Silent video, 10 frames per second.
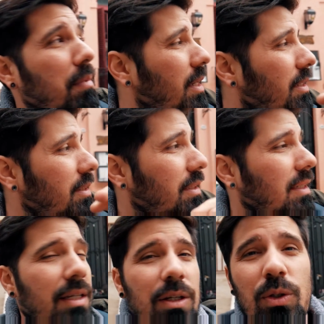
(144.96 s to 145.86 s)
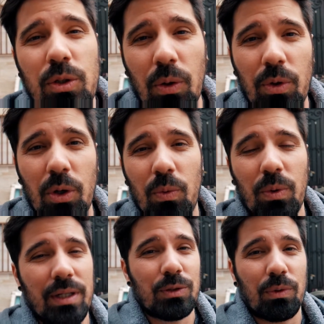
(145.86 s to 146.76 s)
means. Don't know
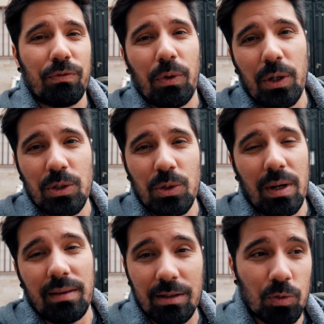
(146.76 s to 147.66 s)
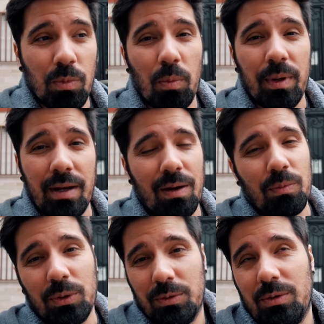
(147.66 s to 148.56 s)
what it's referring to at this moment. I
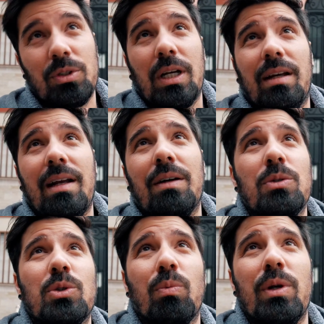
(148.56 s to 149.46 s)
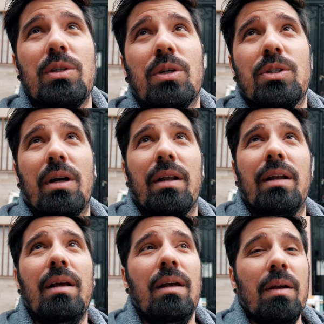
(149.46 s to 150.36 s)
will check it out and do some research on it.
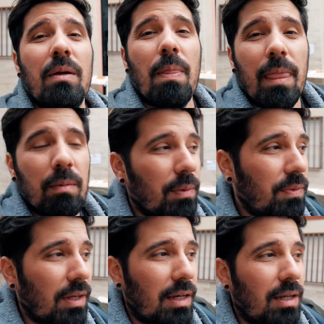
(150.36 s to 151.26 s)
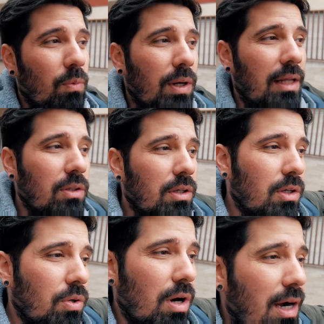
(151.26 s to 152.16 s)
But then when I look
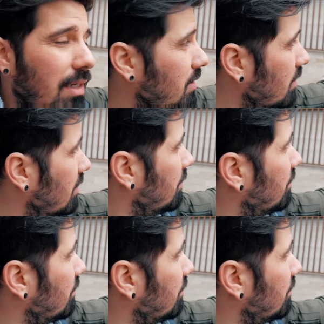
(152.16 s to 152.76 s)
across,